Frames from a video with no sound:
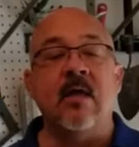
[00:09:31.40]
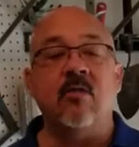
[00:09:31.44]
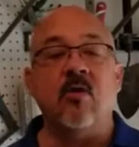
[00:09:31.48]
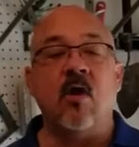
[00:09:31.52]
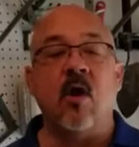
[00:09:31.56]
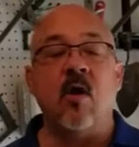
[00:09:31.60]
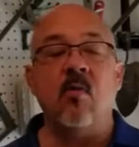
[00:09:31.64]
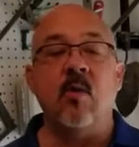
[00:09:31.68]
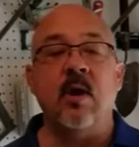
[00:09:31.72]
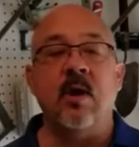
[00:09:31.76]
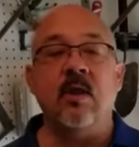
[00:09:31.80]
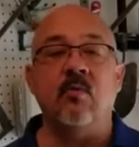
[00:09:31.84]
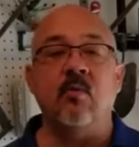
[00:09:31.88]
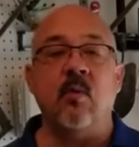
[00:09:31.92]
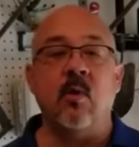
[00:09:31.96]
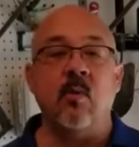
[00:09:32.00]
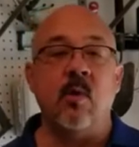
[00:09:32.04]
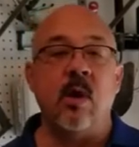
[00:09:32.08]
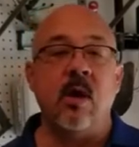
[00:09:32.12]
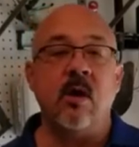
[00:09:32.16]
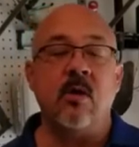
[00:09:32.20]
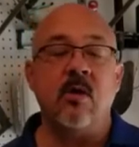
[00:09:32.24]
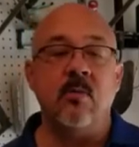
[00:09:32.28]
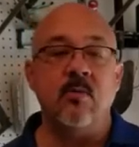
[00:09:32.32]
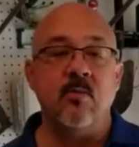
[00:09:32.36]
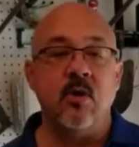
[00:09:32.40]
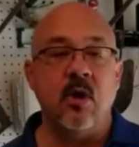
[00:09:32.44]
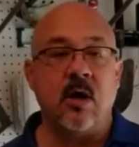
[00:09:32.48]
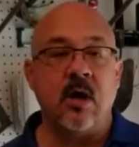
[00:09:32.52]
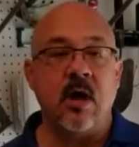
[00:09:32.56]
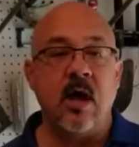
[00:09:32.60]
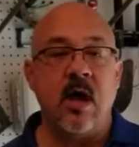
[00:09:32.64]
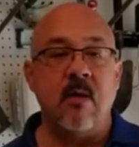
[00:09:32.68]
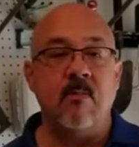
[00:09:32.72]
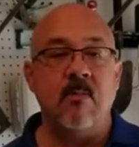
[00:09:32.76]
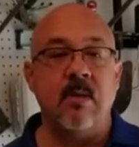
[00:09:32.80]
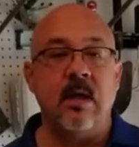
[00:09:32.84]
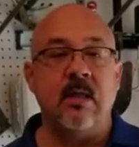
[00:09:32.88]
always, we welcome your
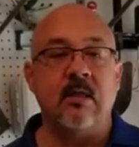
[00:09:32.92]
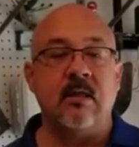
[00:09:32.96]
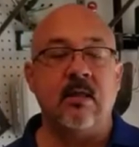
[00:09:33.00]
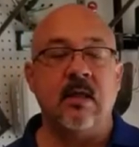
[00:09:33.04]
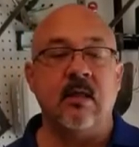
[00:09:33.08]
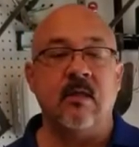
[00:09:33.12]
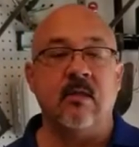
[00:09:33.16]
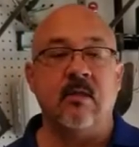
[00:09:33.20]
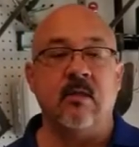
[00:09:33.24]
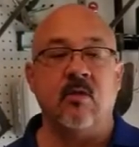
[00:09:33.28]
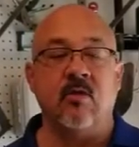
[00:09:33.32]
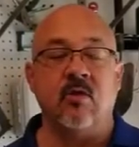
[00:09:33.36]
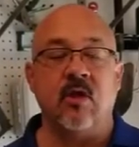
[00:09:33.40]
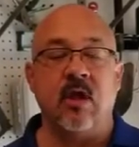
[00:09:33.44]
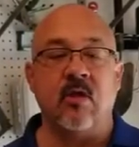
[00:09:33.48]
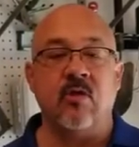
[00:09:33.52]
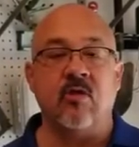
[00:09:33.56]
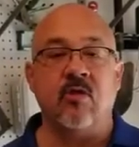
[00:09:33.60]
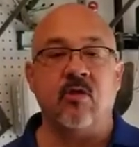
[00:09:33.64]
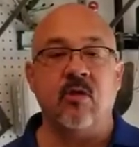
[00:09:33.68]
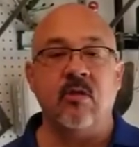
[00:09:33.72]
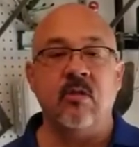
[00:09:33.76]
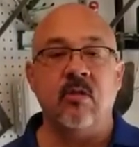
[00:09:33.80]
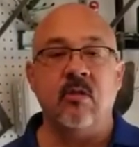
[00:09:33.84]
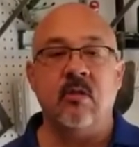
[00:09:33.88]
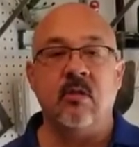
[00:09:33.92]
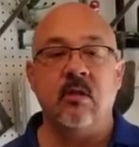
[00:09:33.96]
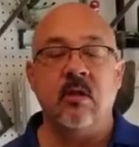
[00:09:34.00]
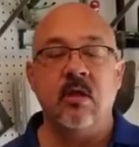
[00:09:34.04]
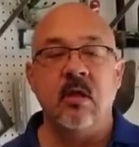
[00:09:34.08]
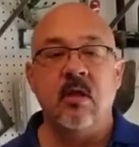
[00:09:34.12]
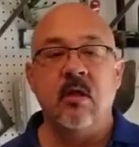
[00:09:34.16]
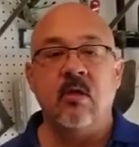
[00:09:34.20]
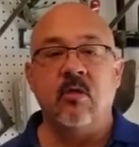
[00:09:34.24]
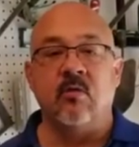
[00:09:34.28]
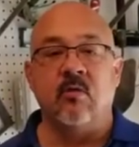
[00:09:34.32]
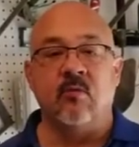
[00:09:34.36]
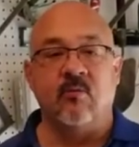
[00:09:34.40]
comments and suggestions,
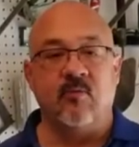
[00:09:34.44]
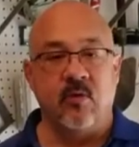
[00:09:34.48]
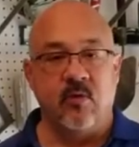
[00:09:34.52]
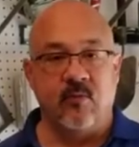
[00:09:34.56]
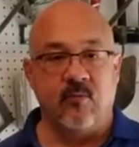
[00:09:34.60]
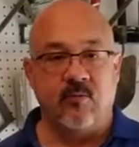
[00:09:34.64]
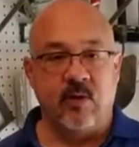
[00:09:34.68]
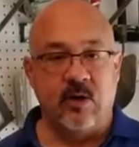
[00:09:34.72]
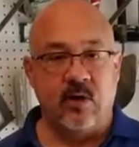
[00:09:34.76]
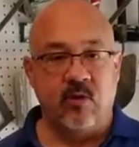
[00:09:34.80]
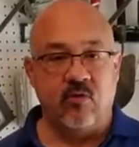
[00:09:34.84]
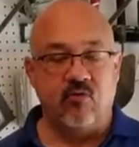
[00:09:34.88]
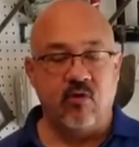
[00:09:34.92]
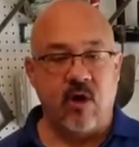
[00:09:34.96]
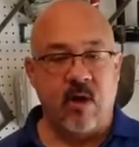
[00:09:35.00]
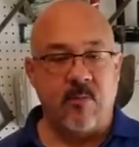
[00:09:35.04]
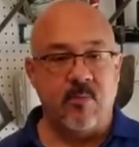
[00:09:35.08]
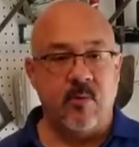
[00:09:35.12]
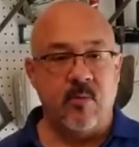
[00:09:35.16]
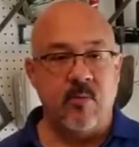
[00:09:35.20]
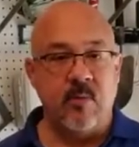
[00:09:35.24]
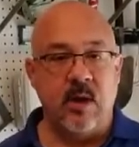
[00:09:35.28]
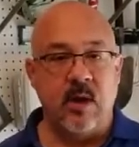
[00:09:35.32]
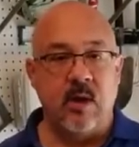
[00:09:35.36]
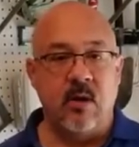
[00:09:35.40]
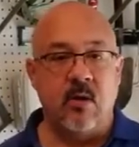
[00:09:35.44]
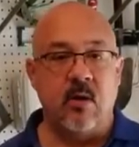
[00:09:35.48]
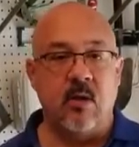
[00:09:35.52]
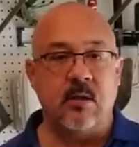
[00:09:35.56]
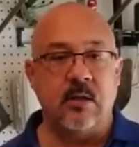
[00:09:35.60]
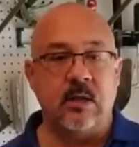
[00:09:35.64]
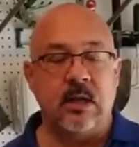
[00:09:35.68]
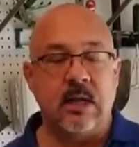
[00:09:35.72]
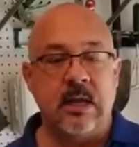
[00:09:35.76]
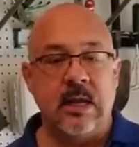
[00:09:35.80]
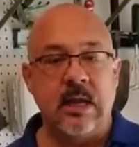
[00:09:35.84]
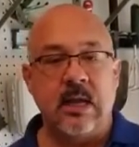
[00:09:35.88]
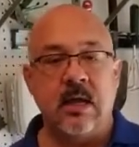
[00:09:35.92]
so feel free to drop them here on
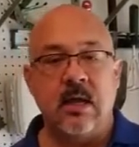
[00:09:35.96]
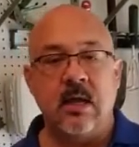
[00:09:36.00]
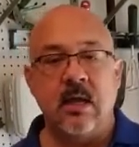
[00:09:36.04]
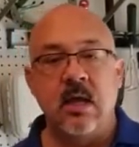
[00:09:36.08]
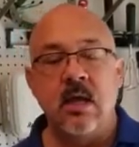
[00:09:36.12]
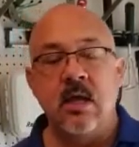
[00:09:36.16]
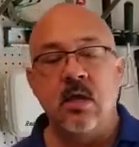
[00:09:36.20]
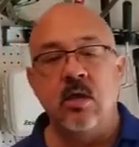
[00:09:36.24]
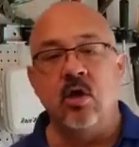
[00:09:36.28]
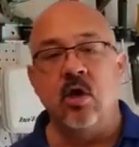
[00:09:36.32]
the link.